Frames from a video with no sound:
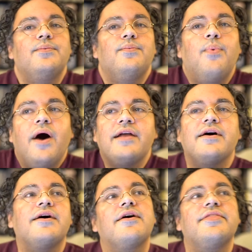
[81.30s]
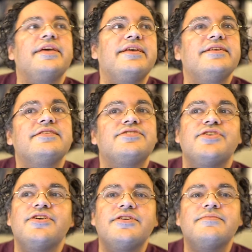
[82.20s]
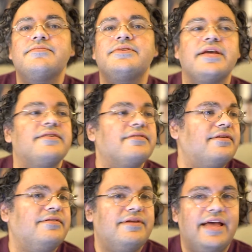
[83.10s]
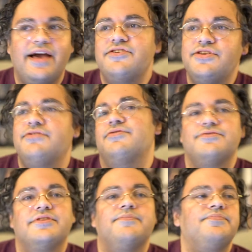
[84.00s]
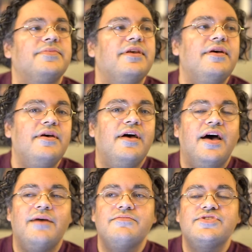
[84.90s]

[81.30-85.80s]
what are these terms and how do you use them?